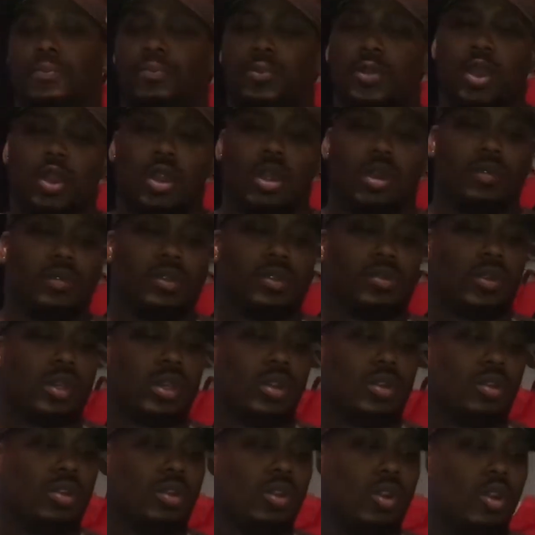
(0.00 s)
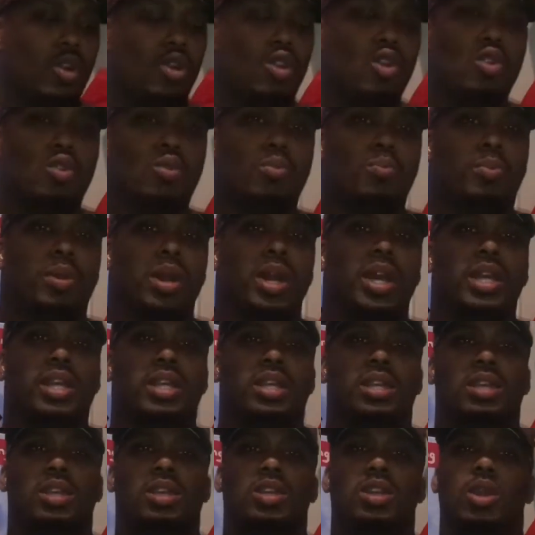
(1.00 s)
You know, it was real cool, but,
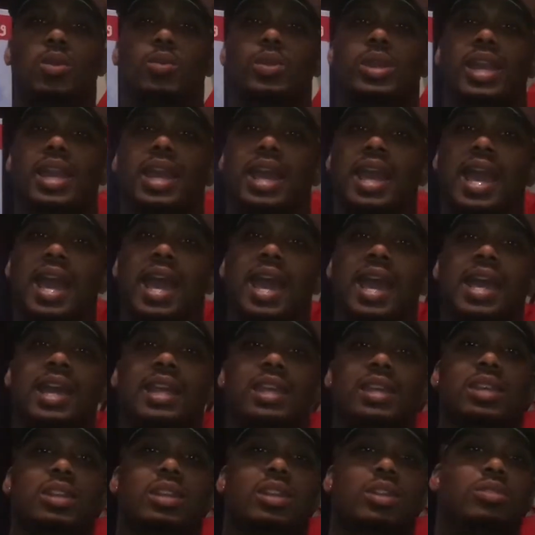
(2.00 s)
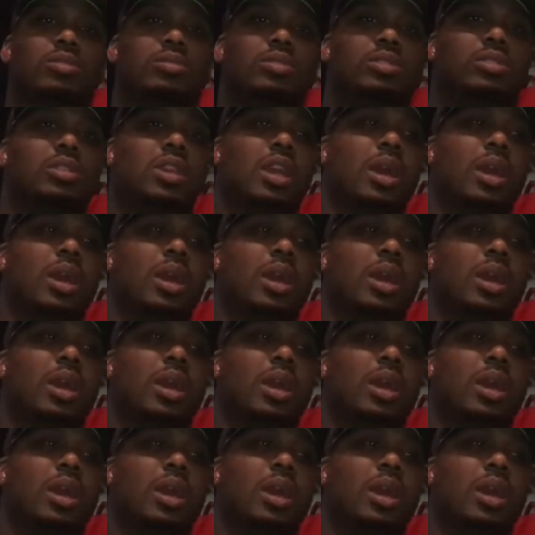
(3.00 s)
you know, we had had, you know,